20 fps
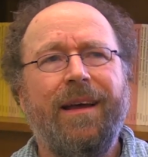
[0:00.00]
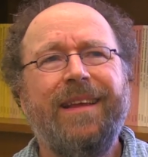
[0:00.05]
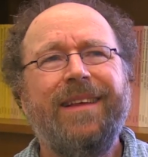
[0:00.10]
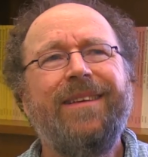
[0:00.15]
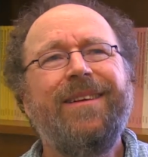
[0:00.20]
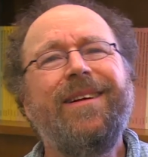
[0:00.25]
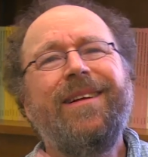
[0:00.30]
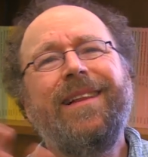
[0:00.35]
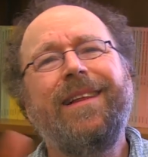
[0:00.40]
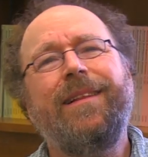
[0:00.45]

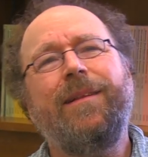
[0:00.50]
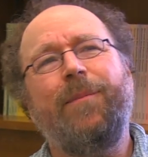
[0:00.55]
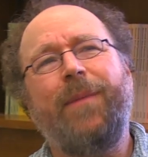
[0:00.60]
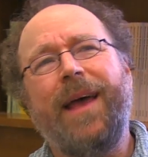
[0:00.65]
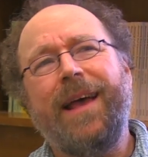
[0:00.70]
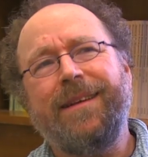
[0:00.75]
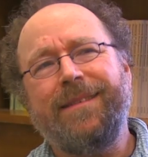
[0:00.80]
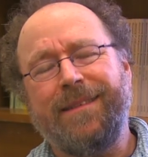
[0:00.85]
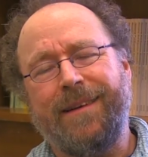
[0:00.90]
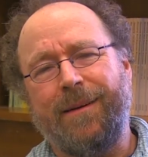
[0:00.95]
You know that the
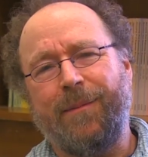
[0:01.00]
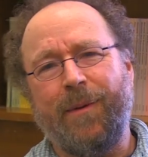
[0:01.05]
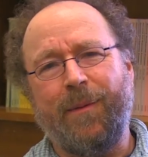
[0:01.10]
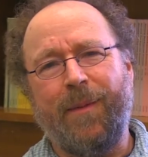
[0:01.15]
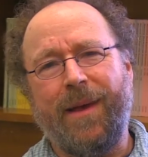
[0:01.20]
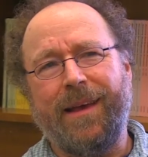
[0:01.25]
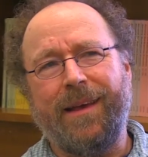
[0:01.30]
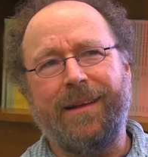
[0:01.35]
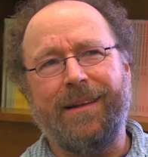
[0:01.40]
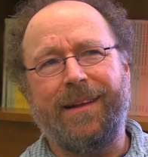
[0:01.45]
bank's going to be
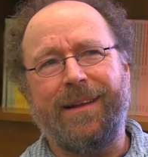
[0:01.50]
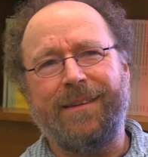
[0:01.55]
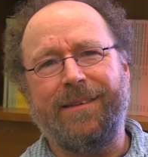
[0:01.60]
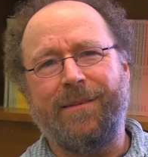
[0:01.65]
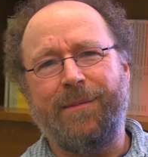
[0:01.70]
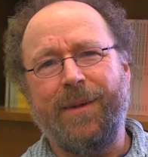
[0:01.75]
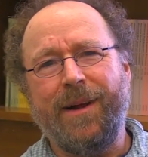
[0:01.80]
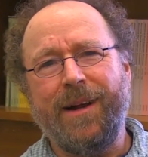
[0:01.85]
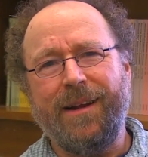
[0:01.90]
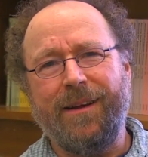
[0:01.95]
making
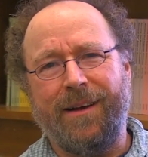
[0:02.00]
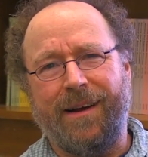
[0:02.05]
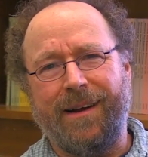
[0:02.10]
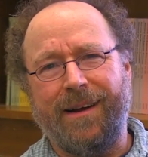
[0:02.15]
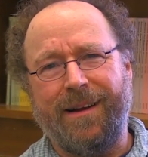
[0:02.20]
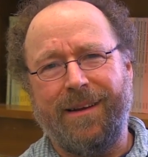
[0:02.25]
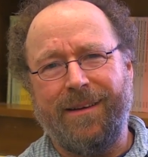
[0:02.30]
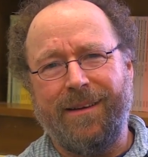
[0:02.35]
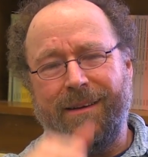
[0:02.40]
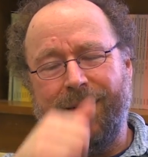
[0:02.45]
lots of money on
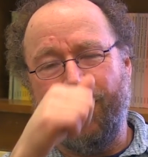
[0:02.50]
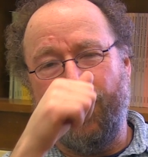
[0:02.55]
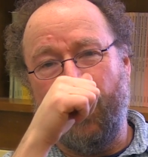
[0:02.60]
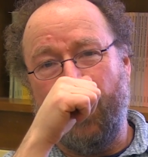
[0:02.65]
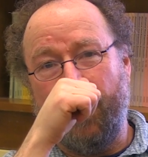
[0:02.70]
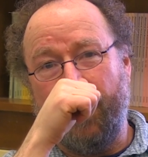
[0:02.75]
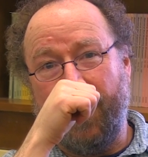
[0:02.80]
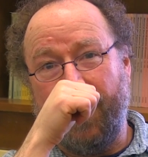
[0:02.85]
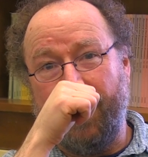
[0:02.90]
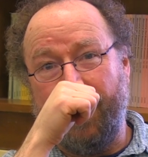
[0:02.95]
it
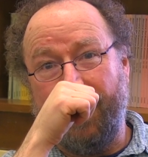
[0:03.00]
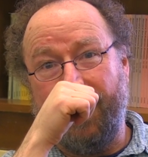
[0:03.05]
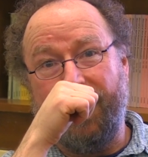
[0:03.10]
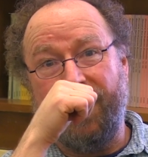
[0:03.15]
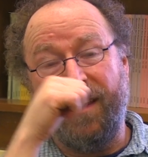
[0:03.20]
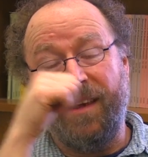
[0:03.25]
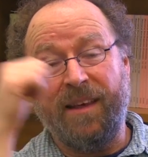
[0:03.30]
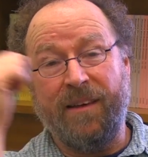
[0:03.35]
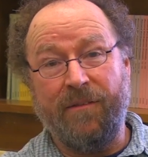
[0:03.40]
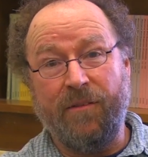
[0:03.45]
more money than
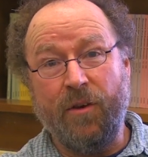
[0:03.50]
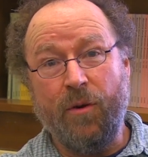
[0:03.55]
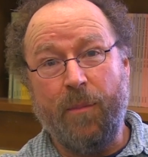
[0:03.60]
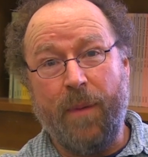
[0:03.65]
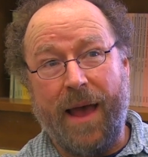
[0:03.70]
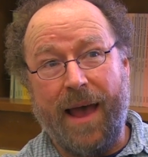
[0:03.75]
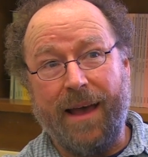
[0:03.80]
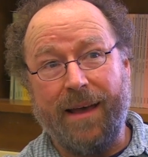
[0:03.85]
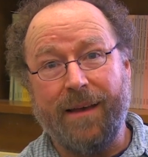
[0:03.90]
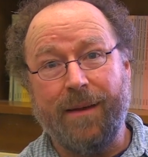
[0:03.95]
they give you
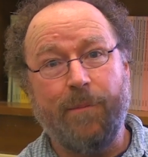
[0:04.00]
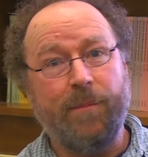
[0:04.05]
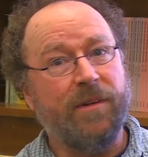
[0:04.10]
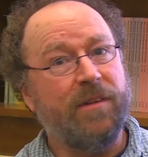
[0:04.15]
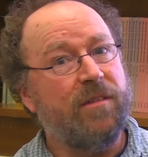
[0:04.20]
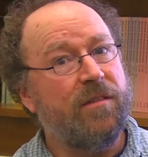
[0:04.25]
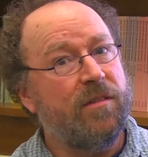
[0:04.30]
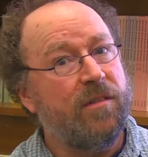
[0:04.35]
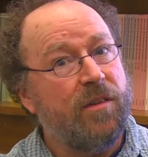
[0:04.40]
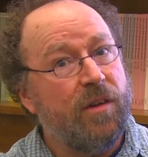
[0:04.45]
back.
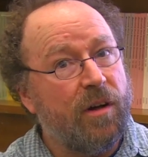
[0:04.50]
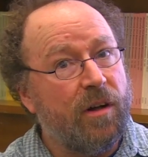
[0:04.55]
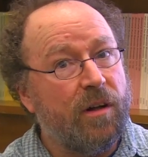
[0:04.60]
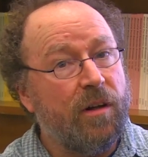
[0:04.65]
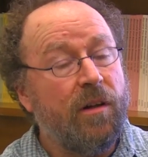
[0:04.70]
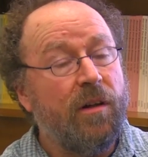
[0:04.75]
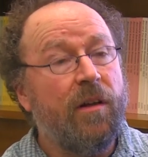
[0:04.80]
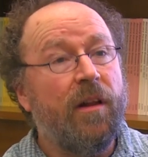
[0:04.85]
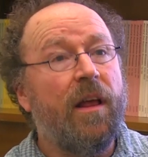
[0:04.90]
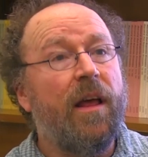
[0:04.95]
But
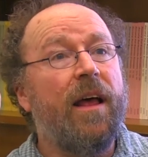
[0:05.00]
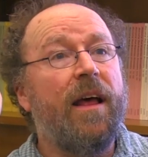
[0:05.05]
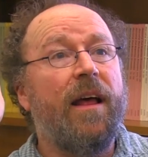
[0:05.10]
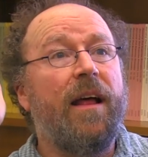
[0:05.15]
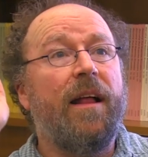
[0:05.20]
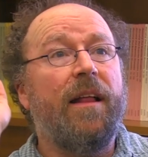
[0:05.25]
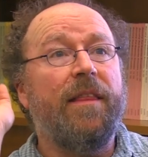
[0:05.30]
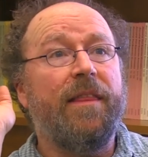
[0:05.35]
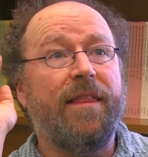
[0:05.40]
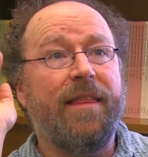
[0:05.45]
still,
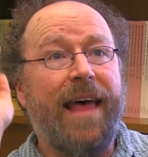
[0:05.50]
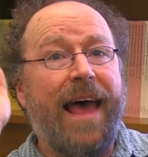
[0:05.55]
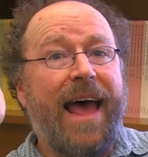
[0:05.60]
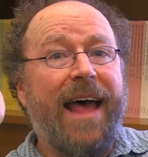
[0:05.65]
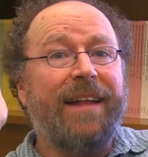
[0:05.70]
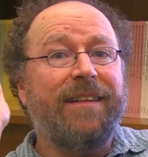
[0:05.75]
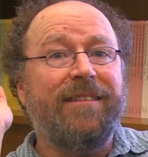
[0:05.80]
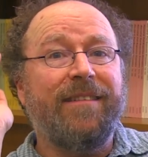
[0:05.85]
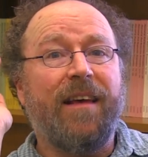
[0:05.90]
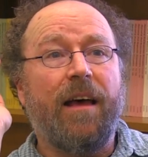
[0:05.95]

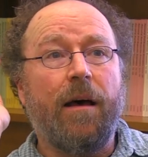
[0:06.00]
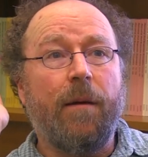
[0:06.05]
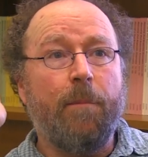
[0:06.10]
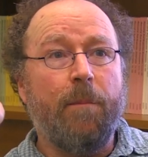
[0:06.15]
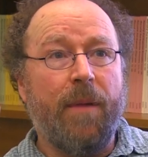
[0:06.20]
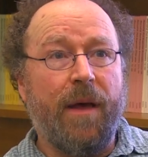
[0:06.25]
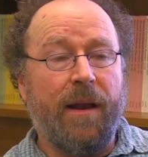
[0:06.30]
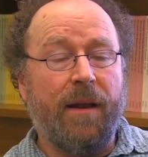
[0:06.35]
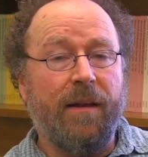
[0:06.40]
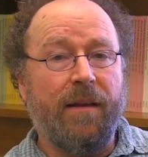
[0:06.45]
that's a
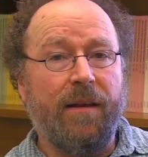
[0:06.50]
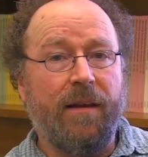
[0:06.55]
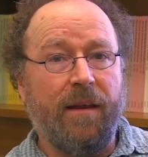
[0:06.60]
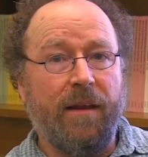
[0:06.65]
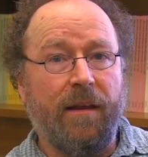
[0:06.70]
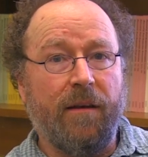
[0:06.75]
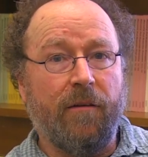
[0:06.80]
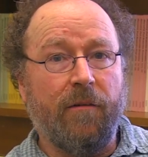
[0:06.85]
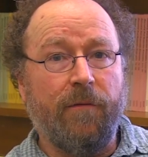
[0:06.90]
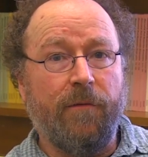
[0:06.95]
better
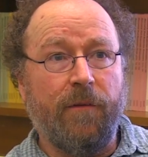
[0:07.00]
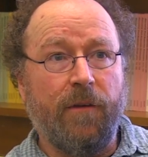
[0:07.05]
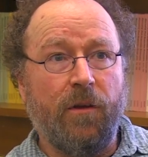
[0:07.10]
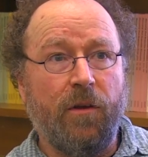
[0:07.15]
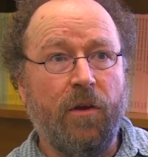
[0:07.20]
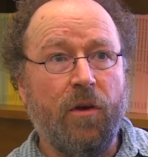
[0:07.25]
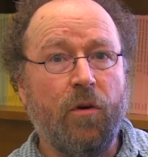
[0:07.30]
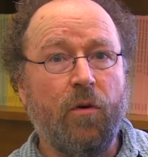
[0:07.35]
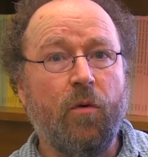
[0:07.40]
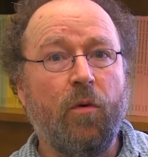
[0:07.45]
deal for
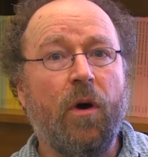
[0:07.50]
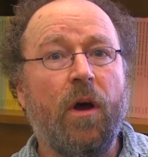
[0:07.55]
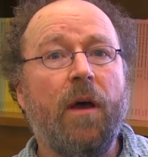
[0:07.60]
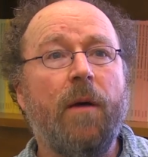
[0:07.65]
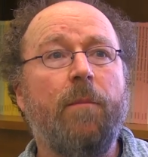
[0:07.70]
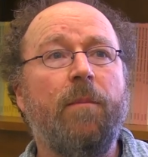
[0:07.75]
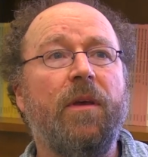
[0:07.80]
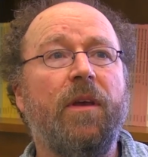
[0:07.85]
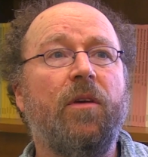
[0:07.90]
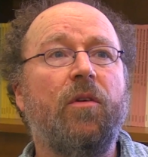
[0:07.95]
you
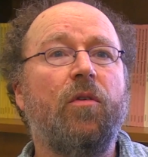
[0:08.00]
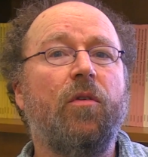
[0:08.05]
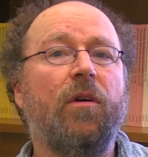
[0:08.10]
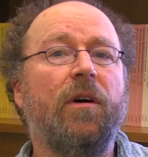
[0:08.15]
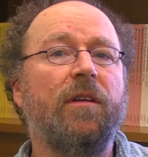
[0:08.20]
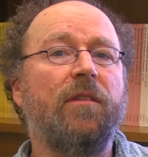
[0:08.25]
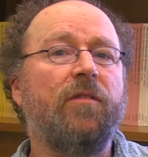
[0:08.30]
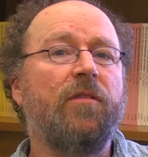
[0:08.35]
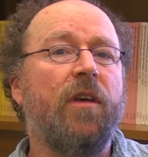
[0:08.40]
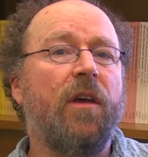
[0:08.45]

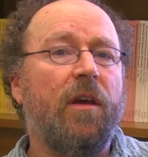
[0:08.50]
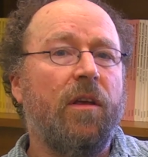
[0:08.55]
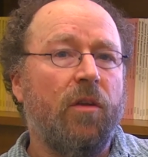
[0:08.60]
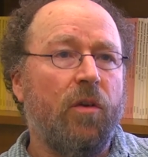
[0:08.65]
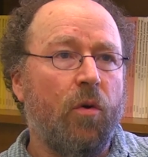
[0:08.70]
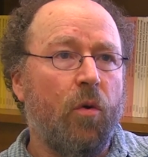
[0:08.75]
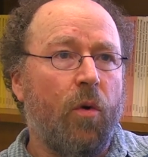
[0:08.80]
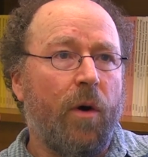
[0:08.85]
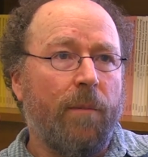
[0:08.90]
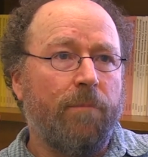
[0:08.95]
because
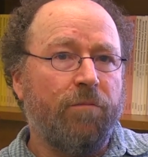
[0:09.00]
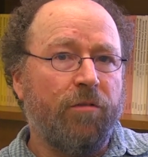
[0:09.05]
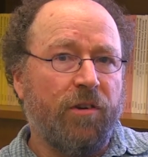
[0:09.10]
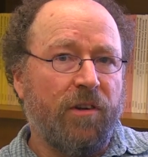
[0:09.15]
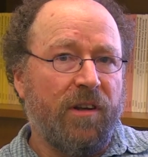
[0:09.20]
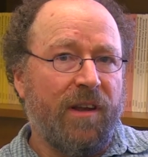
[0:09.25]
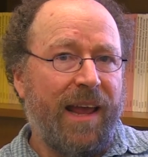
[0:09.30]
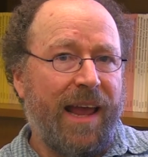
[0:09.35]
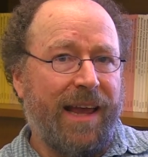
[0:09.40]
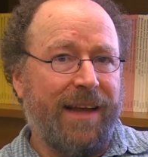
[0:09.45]
you are
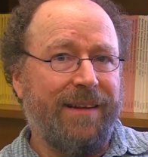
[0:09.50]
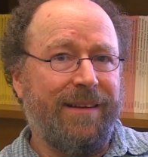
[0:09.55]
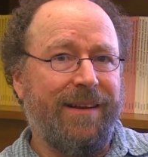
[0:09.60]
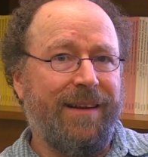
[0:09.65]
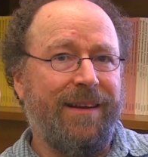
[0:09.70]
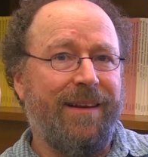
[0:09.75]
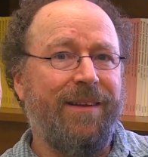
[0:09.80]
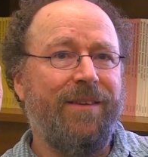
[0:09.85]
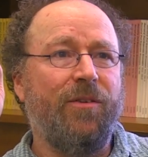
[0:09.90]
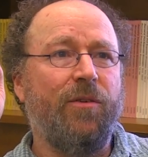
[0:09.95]

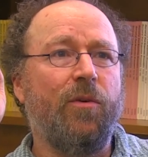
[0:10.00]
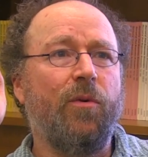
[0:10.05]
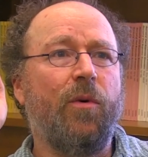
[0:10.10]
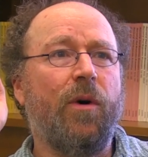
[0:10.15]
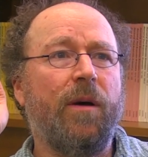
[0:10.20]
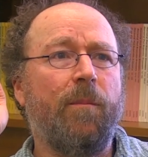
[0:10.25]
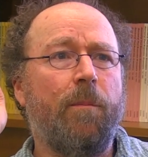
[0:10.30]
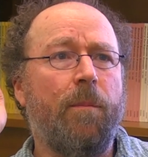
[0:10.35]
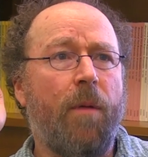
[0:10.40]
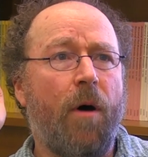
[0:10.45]
protected. You
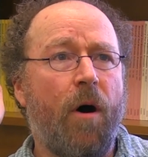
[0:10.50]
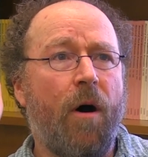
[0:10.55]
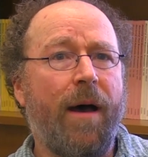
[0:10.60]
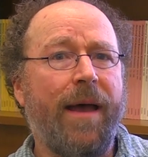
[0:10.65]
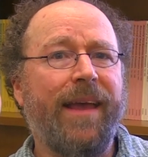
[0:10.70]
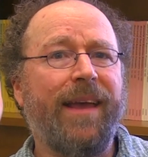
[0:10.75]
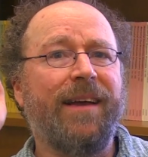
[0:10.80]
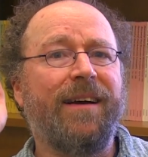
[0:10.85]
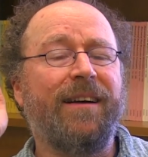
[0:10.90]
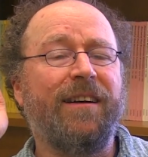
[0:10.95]
are
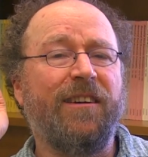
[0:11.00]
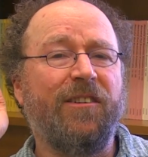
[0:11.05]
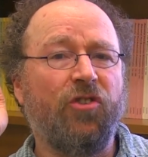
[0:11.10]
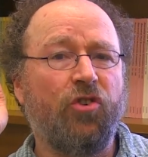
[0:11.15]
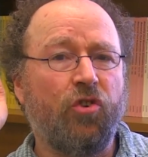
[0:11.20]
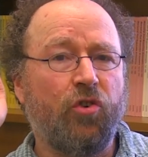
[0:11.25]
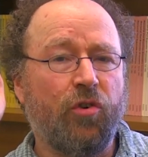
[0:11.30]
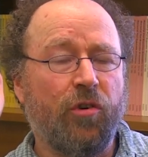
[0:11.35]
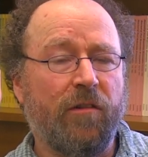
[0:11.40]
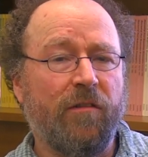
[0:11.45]
buying an
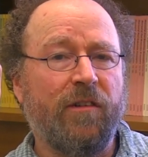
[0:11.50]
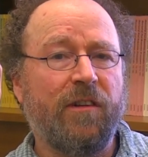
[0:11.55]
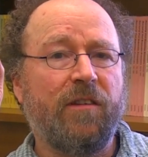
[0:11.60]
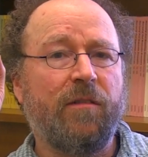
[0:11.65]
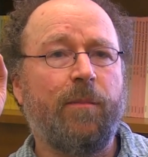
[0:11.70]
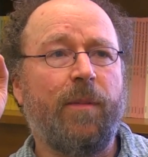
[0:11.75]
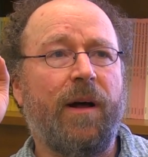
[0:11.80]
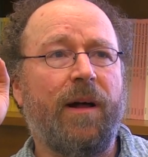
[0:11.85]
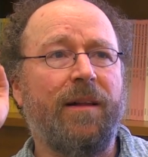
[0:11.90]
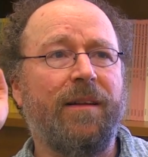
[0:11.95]

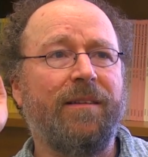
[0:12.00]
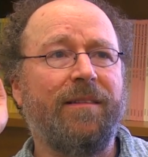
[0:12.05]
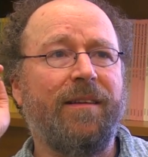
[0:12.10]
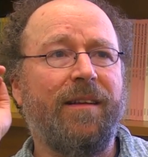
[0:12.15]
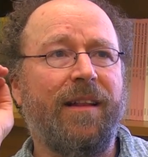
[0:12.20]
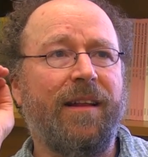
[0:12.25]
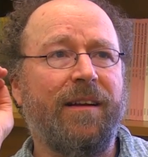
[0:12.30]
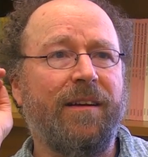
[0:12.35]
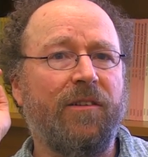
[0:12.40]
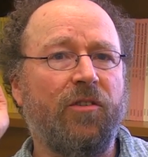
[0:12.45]
insurance
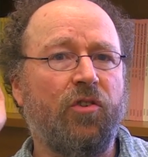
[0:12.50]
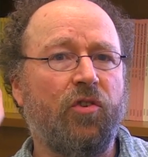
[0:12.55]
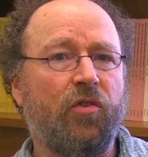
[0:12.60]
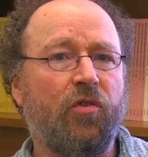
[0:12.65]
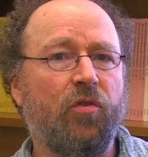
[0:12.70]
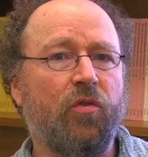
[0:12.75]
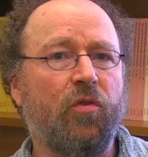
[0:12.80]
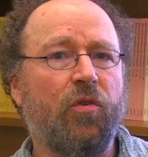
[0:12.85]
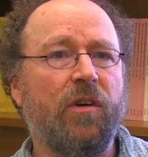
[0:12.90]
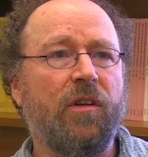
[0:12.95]
policy that
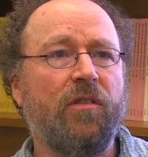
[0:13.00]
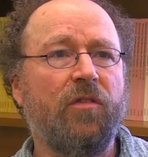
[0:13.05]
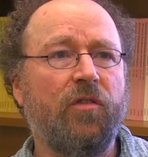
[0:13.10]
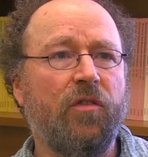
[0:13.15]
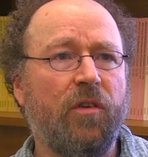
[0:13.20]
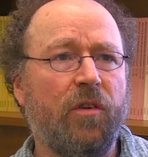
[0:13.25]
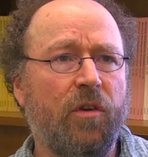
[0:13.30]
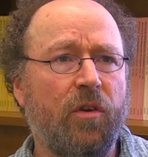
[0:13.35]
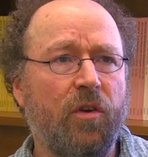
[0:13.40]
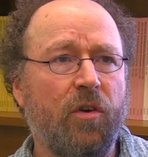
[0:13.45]
ensures
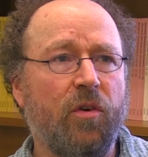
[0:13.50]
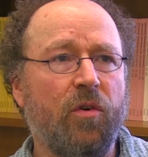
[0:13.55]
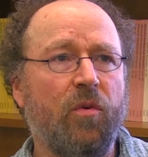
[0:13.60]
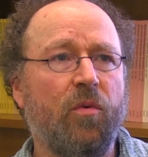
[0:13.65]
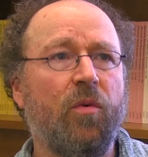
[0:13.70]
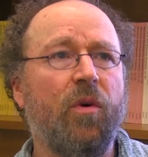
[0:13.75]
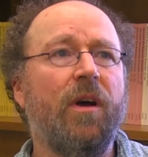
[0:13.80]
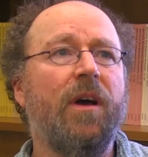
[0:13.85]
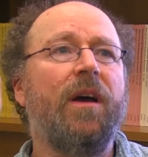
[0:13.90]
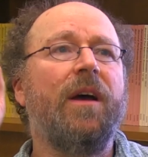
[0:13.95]

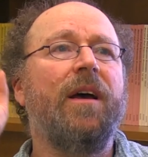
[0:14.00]
you